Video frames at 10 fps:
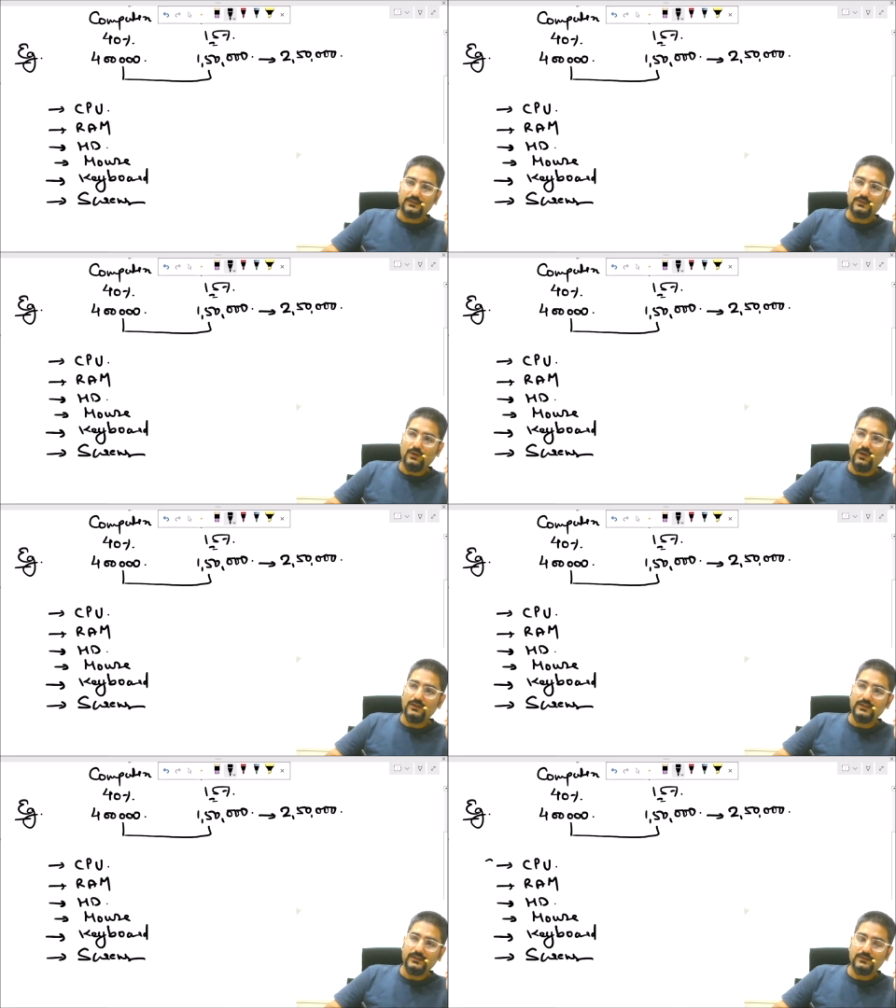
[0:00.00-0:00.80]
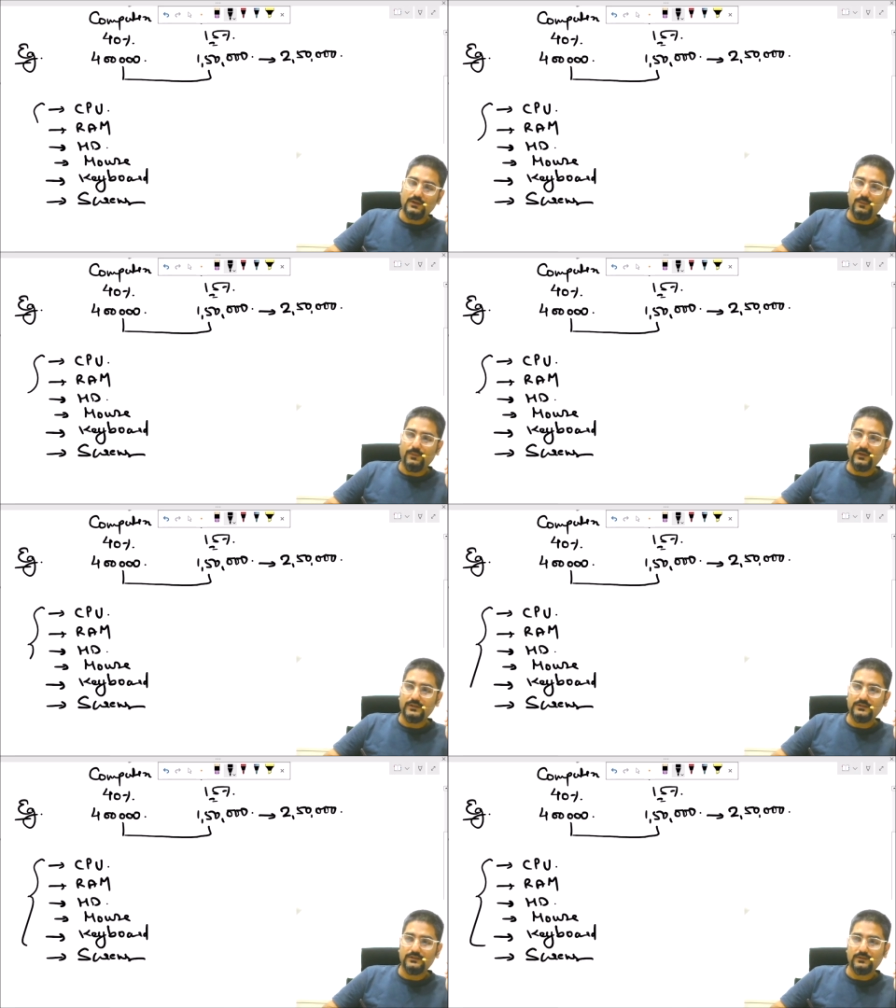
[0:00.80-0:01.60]
So all these
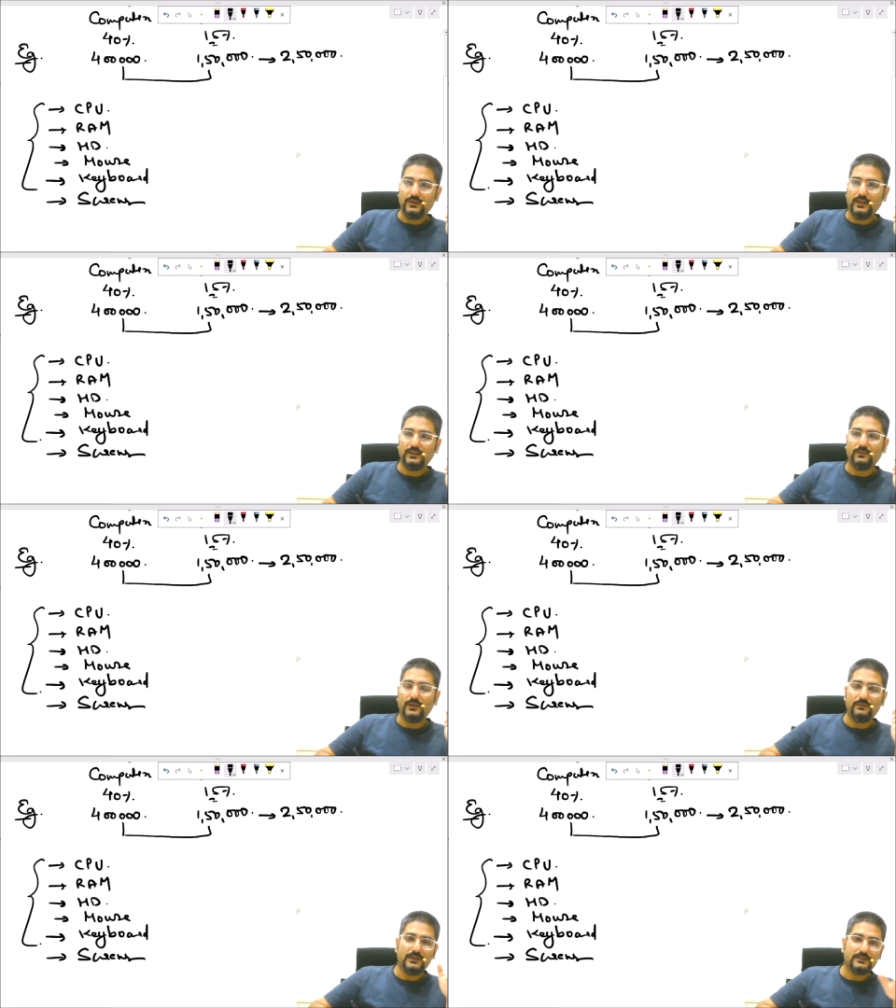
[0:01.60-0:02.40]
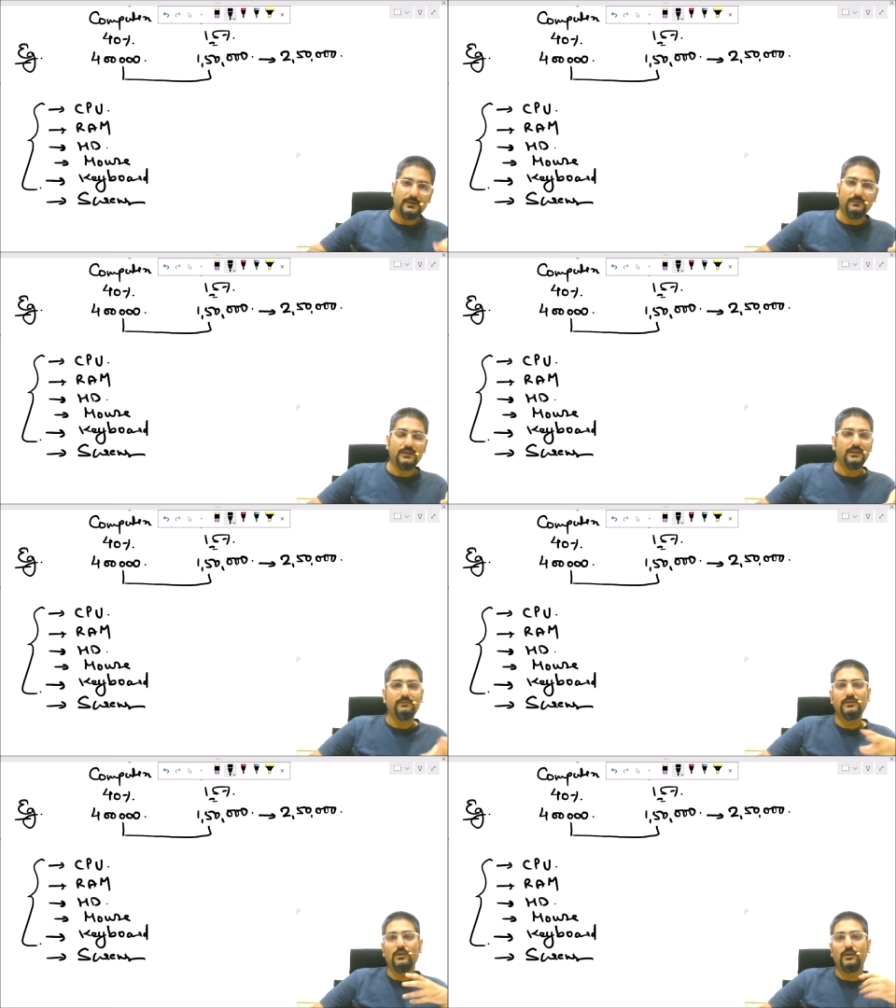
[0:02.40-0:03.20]
components together, when we assemble
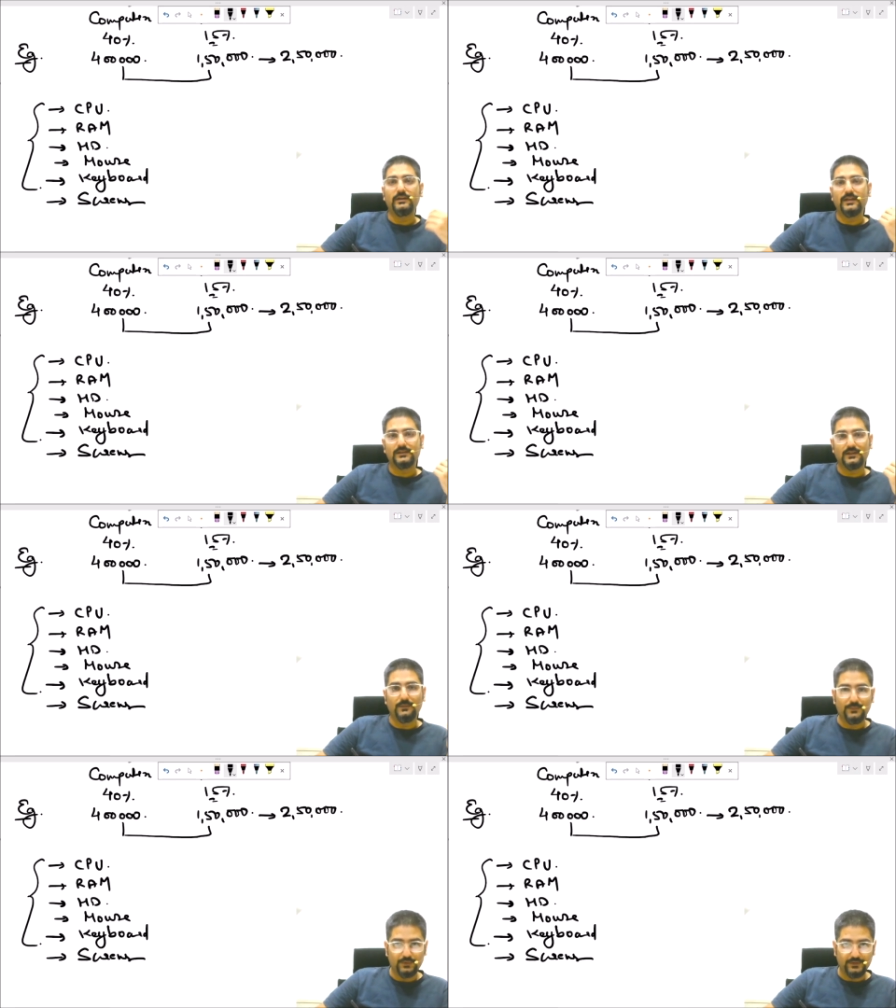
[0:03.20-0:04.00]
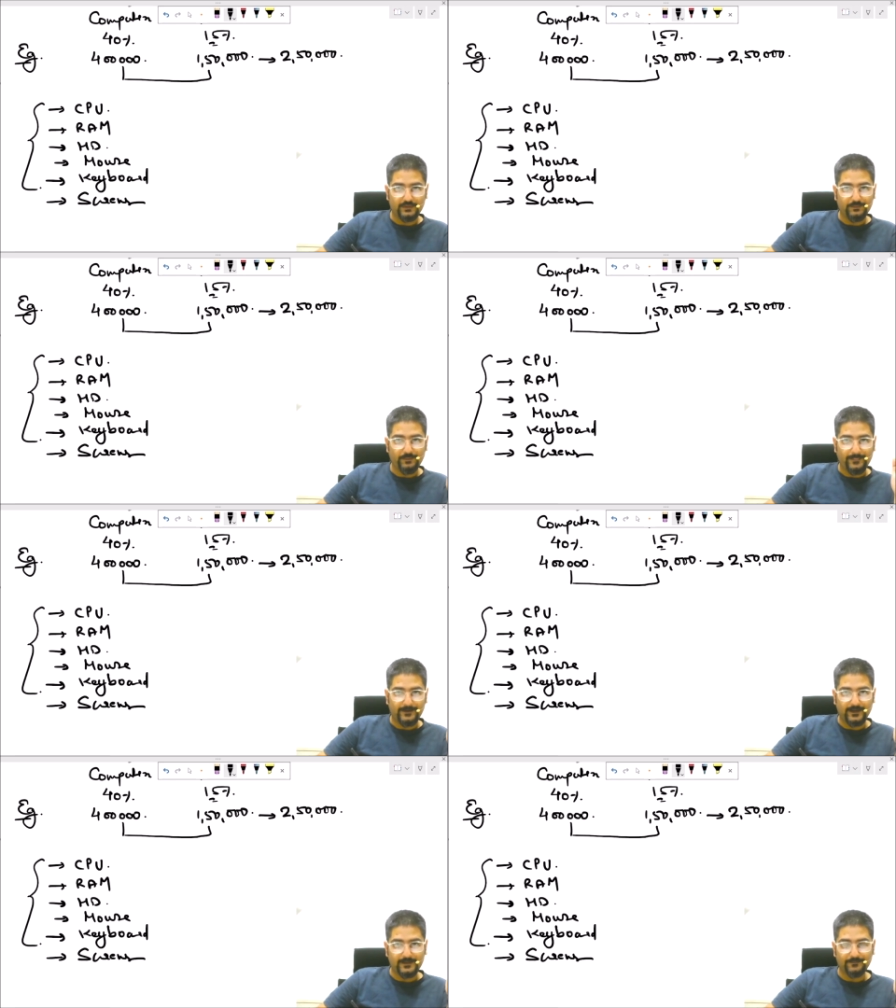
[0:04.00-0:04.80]
them, we call it as a computer.
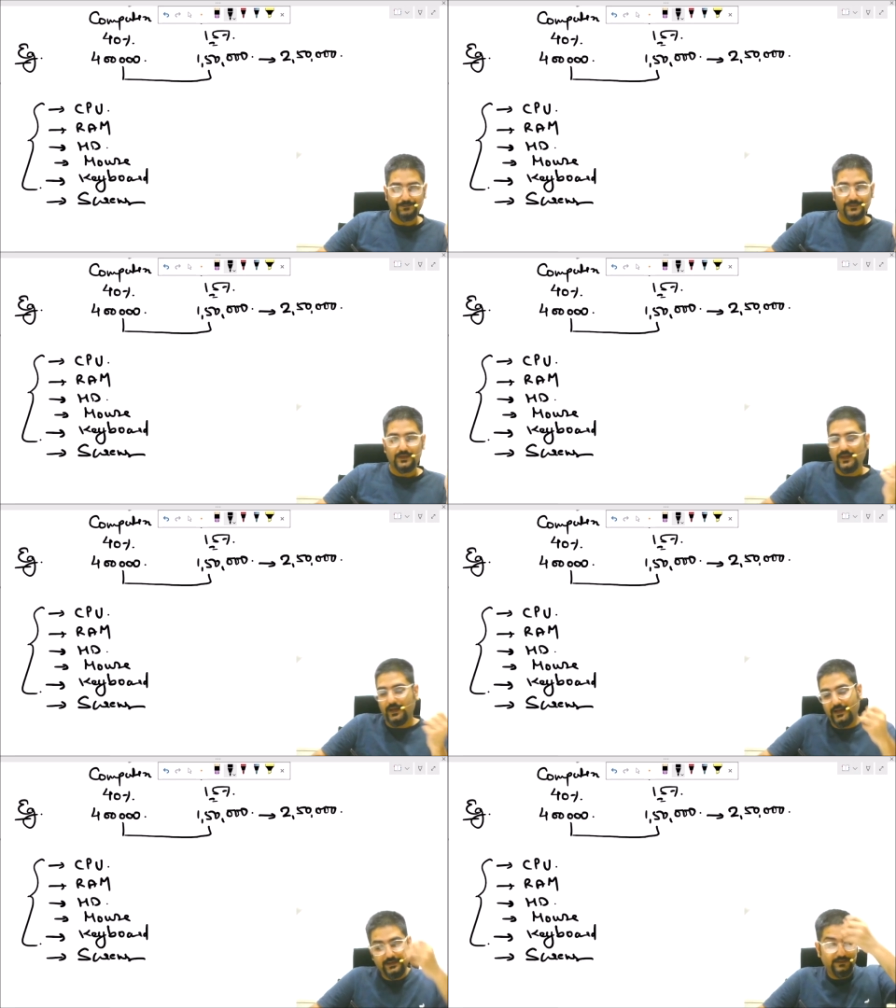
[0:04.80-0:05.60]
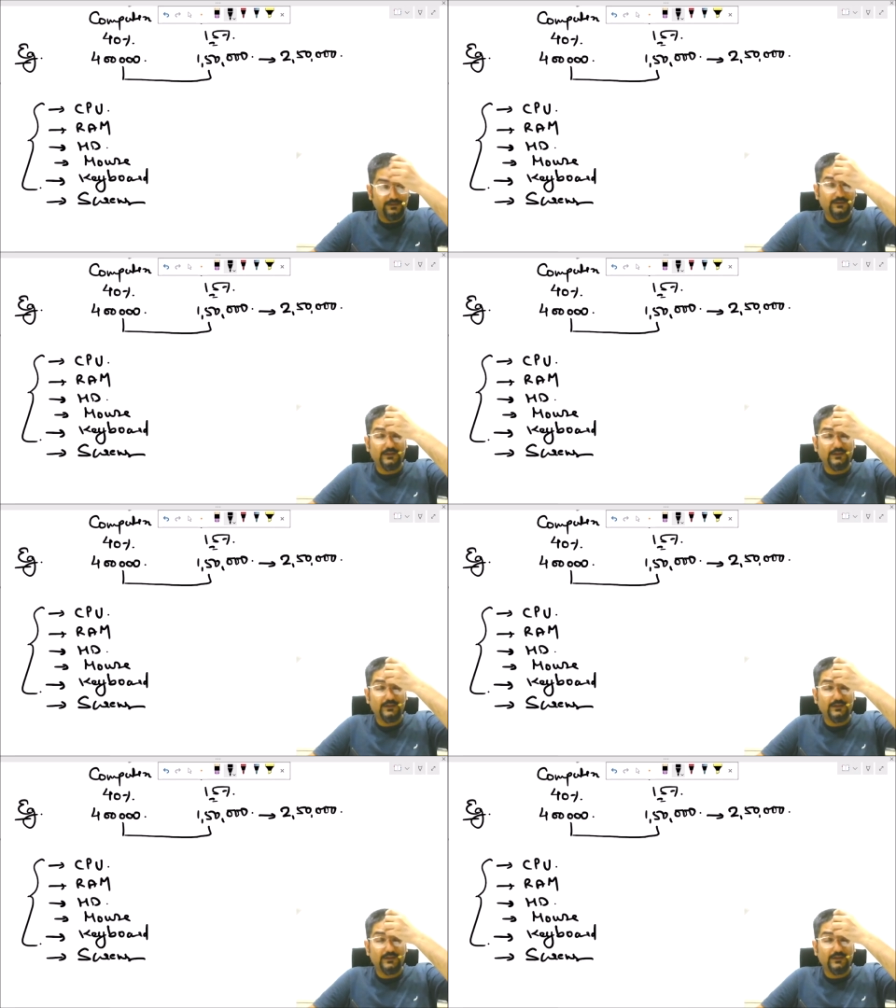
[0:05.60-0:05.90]
Right. And